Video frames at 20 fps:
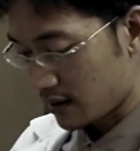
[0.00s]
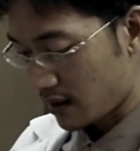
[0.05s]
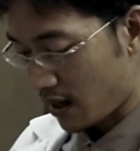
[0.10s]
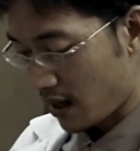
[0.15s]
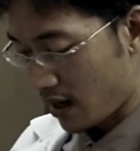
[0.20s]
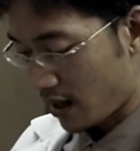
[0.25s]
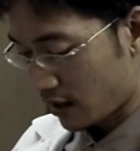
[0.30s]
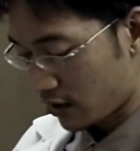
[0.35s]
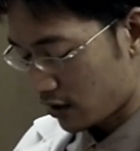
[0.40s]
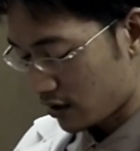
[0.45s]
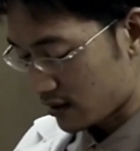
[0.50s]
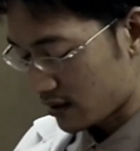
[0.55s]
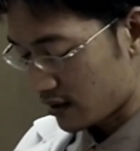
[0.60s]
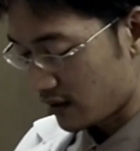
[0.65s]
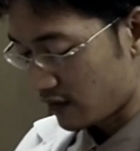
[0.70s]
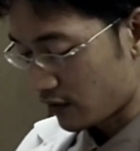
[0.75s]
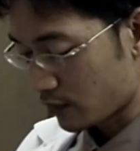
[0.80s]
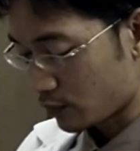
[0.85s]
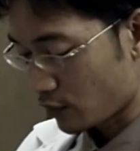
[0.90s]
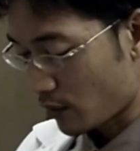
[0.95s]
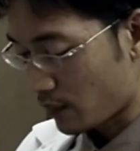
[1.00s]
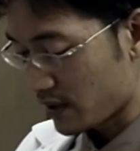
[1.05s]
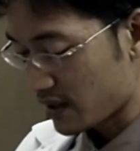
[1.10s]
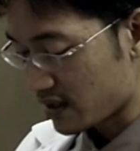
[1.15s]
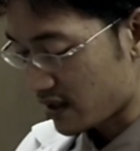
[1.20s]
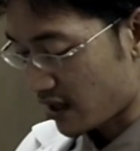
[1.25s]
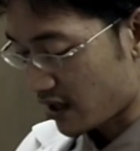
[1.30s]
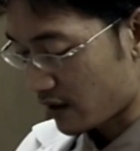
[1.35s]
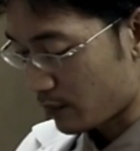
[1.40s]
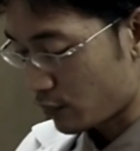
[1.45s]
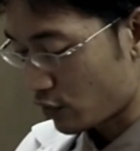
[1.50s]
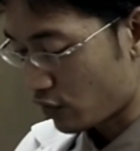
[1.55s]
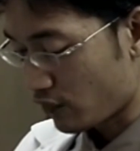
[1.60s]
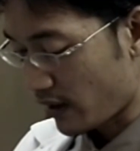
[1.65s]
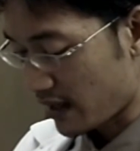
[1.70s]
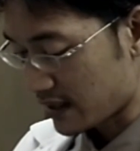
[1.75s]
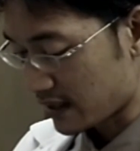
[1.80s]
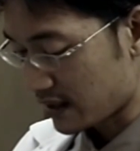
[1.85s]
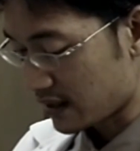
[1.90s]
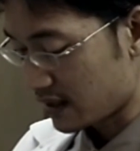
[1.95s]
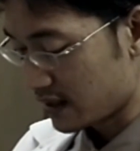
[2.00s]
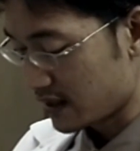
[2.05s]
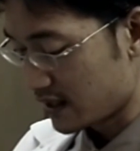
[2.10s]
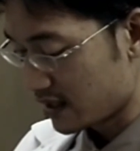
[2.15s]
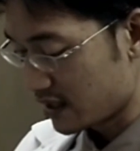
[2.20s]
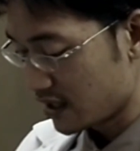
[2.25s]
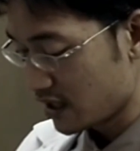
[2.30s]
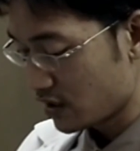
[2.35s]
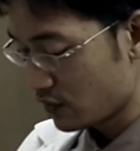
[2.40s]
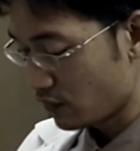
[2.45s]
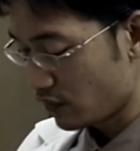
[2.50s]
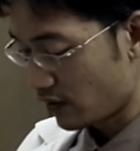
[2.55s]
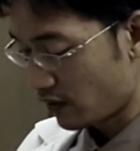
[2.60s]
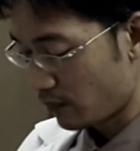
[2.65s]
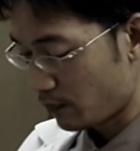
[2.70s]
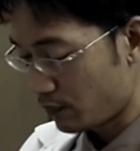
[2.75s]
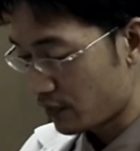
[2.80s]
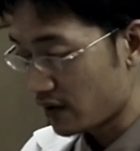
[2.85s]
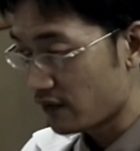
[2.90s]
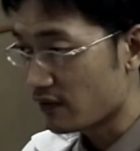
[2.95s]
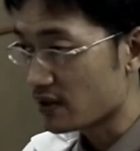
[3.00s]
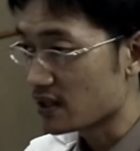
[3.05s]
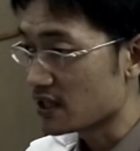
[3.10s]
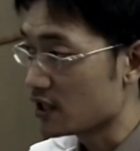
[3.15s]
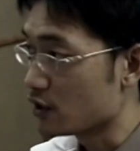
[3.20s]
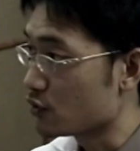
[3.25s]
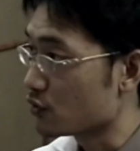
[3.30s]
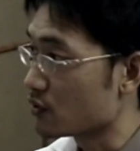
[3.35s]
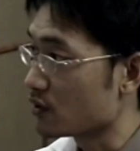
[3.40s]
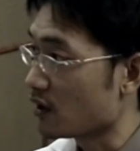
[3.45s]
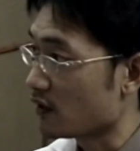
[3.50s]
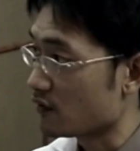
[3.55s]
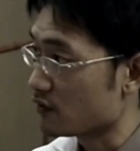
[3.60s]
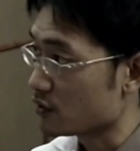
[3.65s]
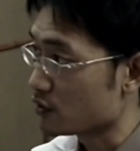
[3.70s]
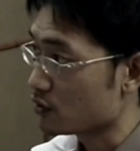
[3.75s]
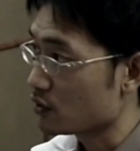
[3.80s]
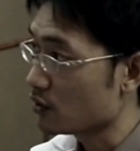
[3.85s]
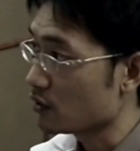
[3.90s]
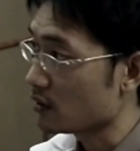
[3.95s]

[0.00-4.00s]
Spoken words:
other significant problem is cerebrovascular disease with previous history of stroke.